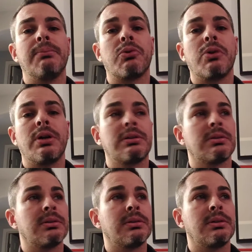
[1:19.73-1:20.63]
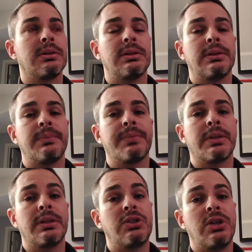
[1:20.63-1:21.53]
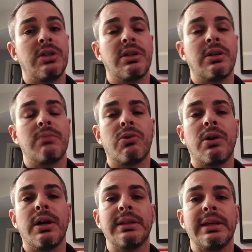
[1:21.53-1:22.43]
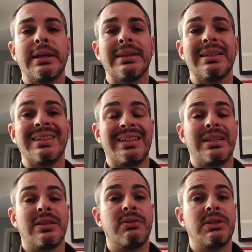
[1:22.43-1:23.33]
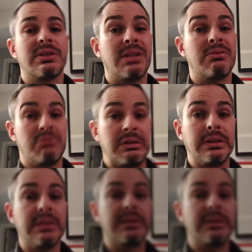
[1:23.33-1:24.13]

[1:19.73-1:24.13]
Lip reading: brought, the change that it brought, and the reason I really